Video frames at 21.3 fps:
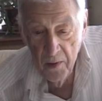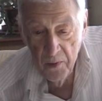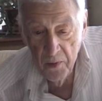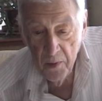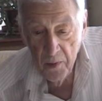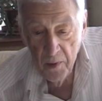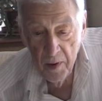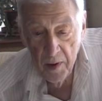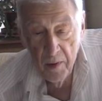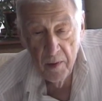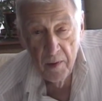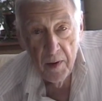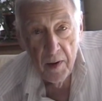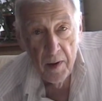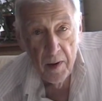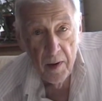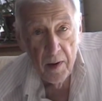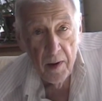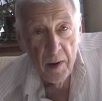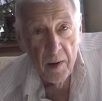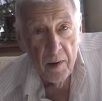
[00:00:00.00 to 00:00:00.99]
So then you
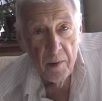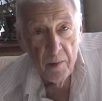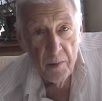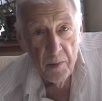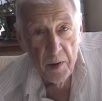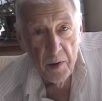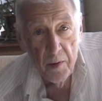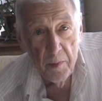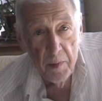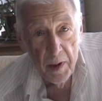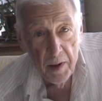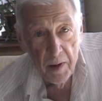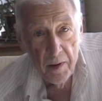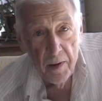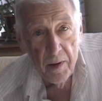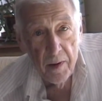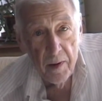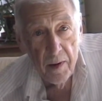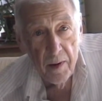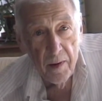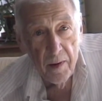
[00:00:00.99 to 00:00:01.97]
get a lot of rhythmic